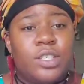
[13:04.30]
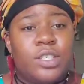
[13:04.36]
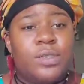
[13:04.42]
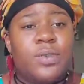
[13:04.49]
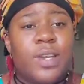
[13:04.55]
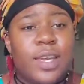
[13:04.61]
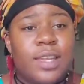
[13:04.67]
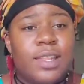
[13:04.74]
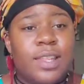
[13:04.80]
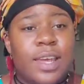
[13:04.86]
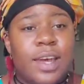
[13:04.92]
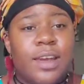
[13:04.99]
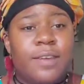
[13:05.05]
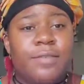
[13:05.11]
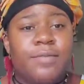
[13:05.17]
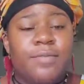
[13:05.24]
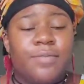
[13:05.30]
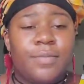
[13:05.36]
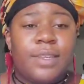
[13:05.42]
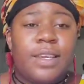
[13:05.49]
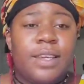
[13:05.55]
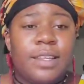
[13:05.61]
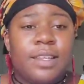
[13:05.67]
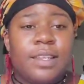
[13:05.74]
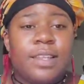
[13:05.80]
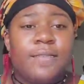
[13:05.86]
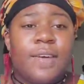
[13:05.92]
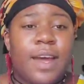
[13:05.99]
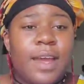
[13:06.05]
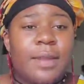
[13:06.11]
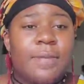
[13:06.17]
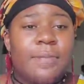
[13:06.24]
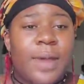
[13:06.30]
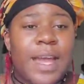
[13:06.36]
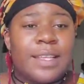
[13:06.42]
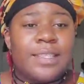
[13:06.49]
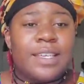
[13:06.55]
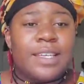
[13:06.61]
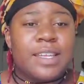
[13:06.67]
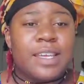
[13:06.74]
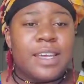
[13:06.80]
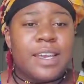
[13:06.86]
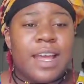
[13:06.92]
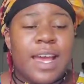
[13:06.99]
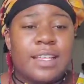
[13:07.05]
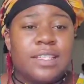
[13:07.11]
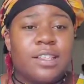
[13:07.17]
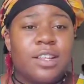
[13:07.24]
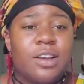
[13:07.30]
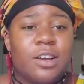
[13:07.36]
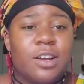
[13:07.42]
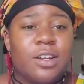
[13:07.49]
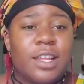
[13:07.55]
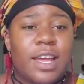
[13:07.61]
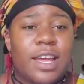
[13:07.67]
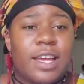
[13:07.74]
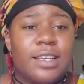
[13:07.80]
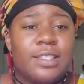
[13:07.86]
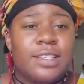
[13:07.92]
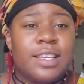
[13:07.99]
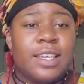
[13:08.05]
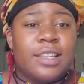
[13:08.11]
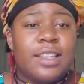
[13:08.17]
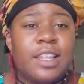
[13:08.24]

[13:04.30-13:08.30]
you get there, divine masculine has longer legs.